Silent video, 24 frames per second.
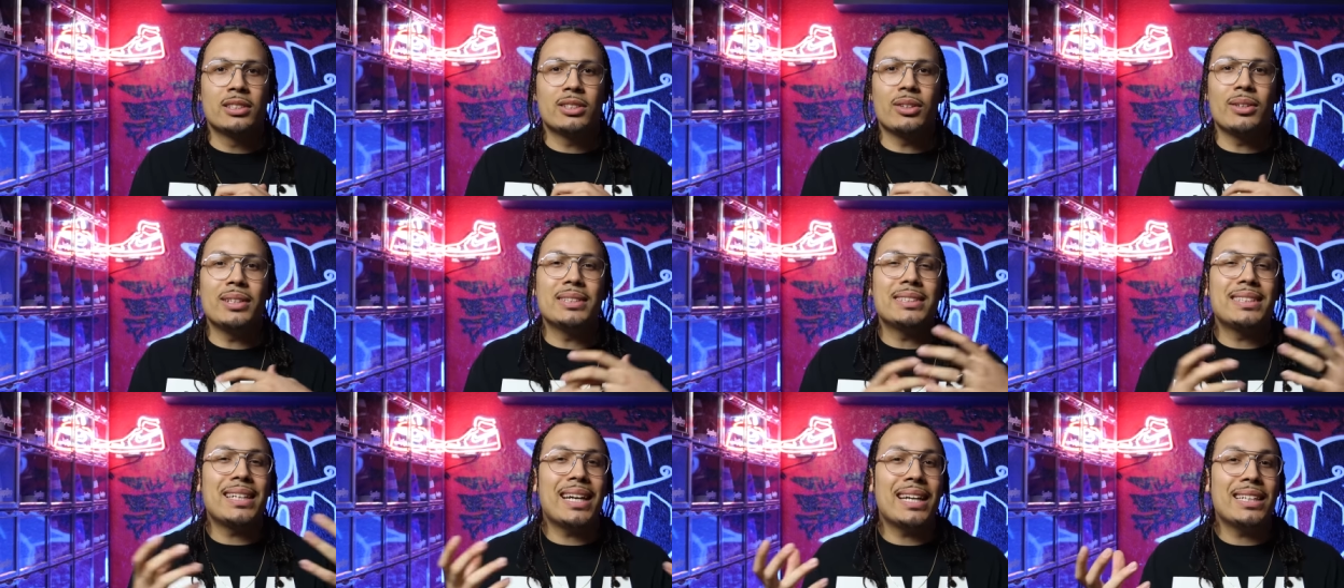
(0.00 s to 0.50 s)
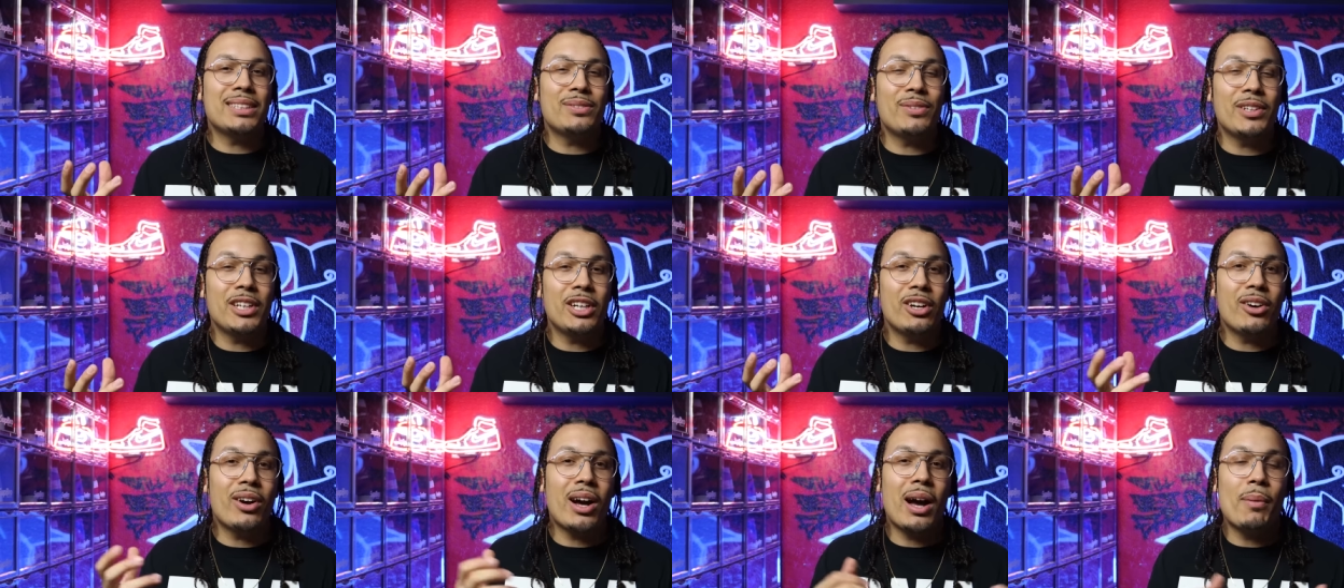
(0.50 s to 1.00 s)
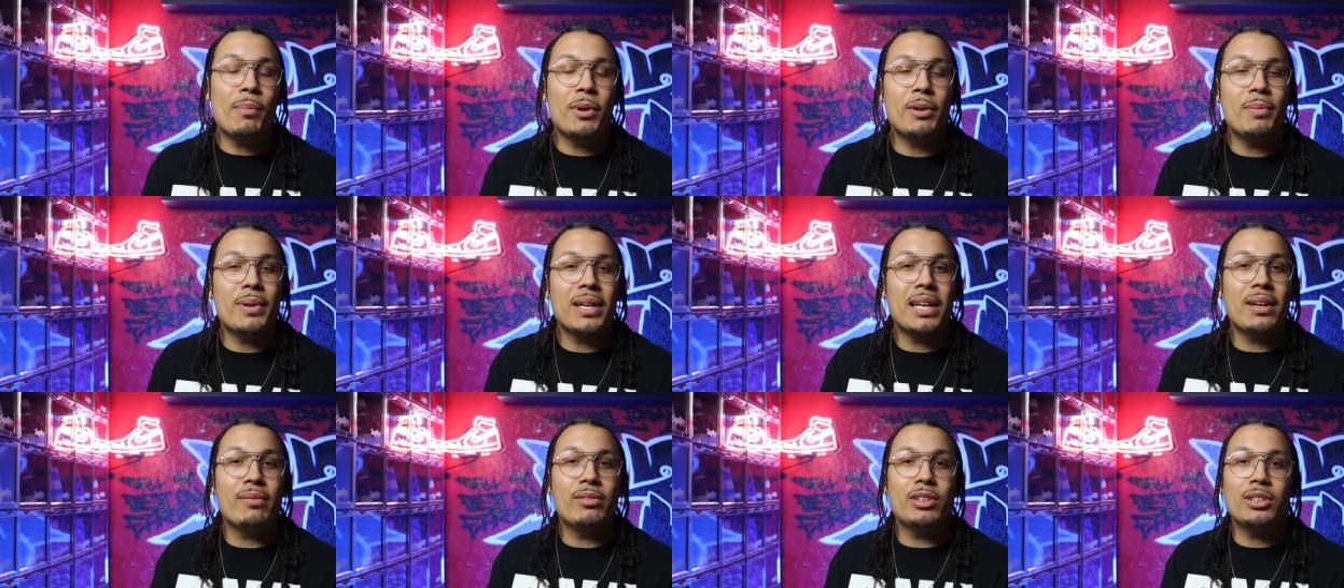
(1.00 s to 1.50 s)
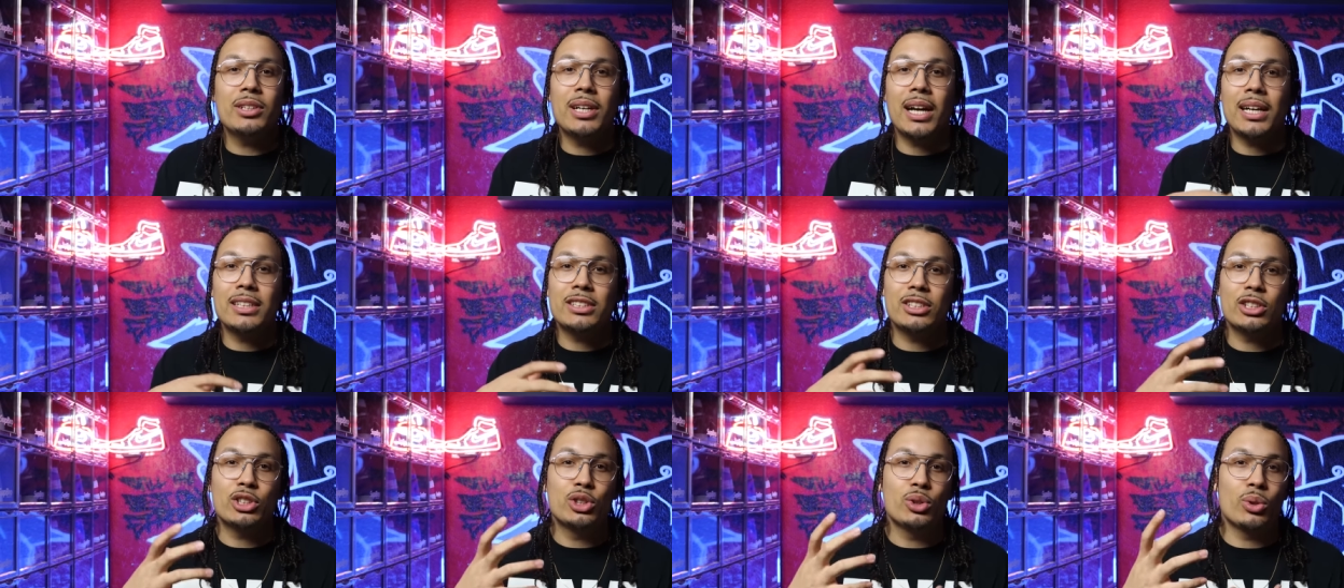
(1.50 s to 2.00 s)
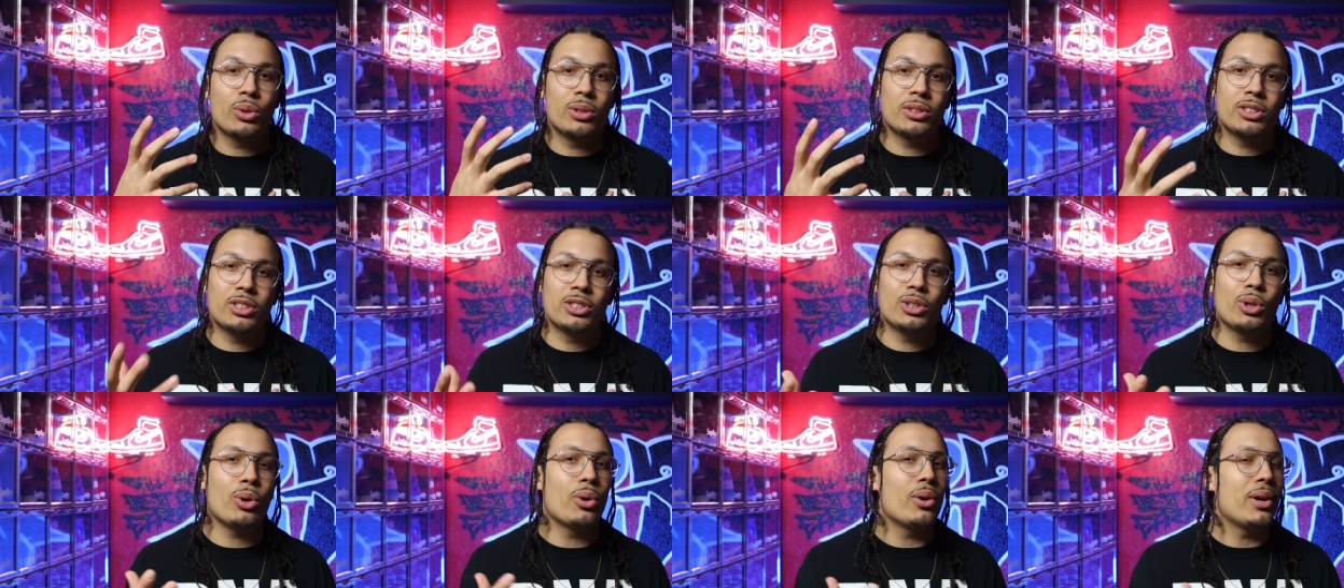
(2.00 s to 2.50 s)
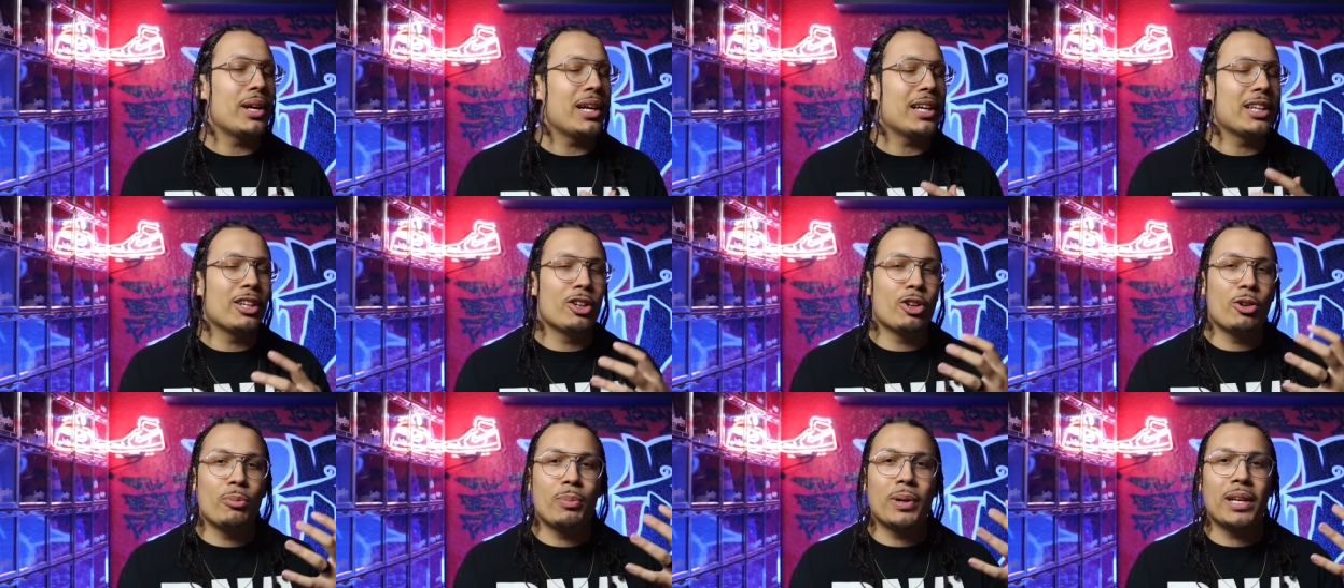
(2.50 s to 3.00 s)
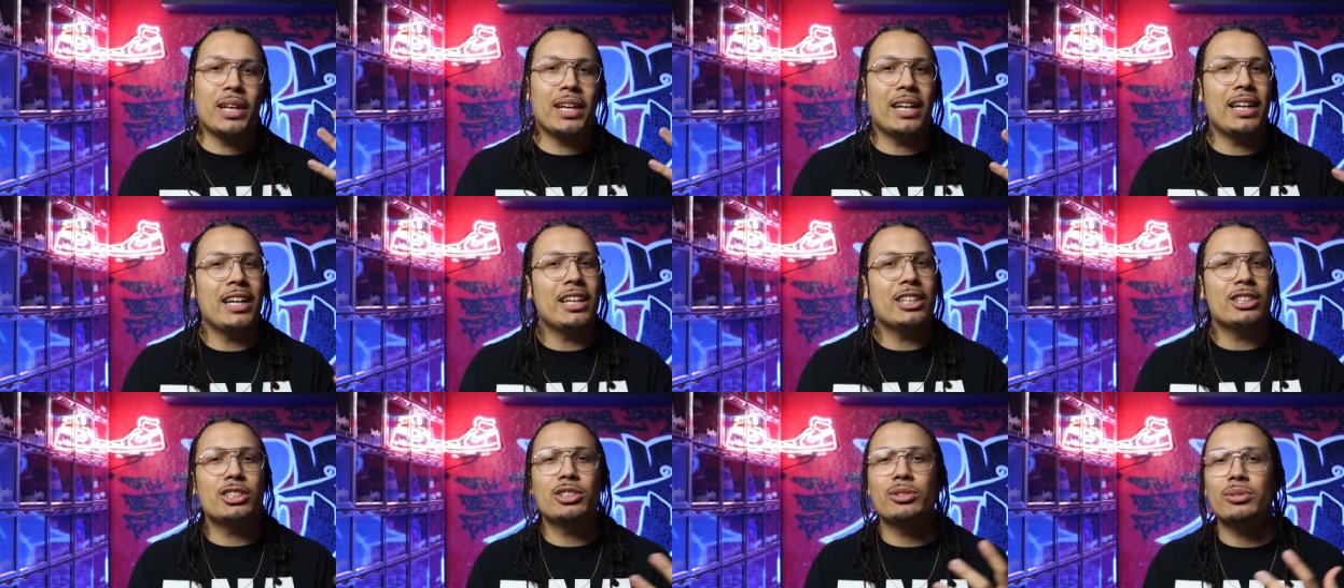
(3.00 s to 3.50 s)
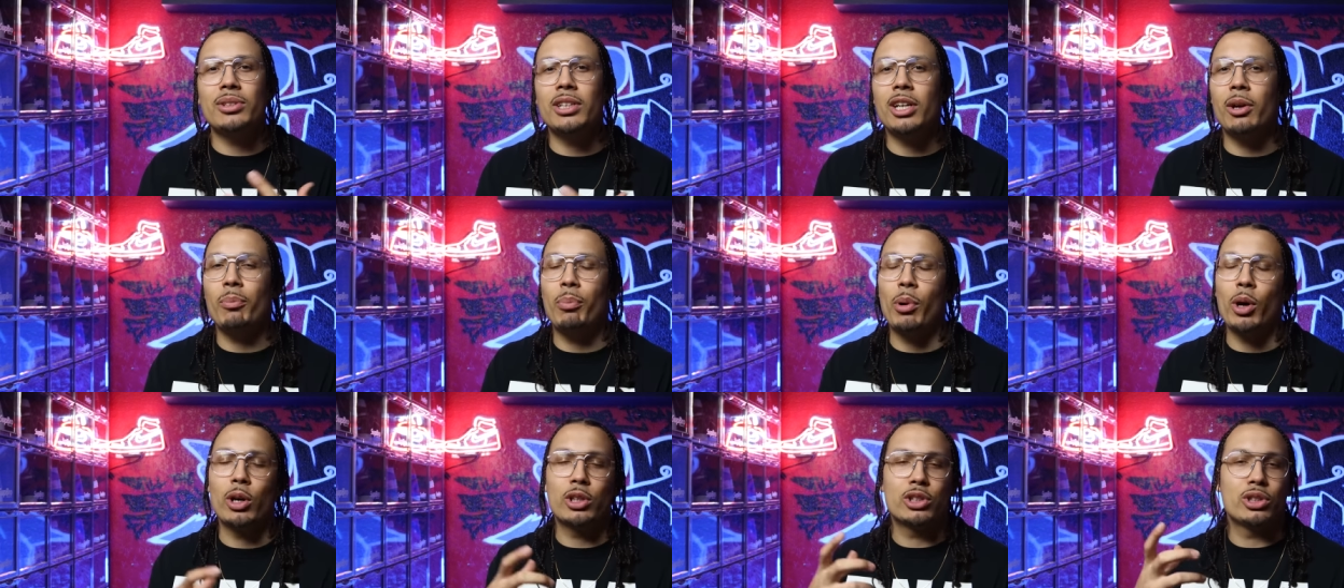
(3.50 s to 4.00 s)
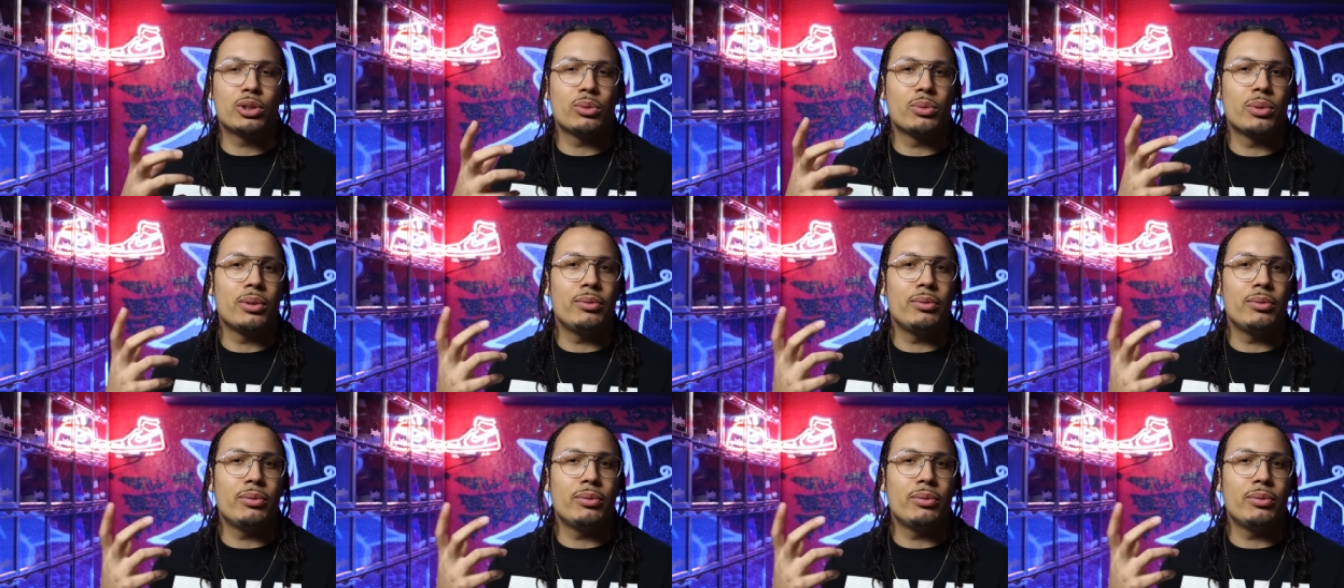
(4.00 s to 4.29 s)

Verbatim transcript: So in today's video, I'm gonna be giving you guys a short story, a little bit of history, a partial